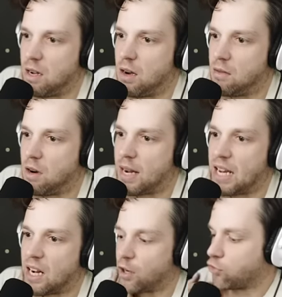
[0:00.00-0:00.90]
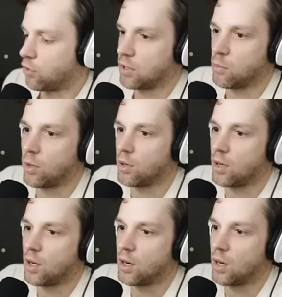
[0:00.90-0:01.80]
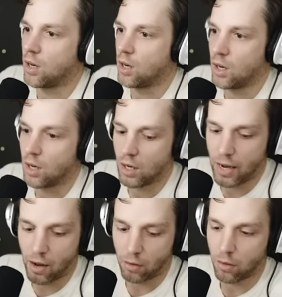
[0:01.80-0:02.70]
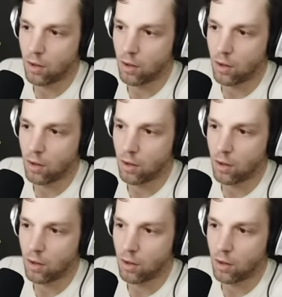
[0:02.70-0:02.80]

oh no, I can't control anymore. L.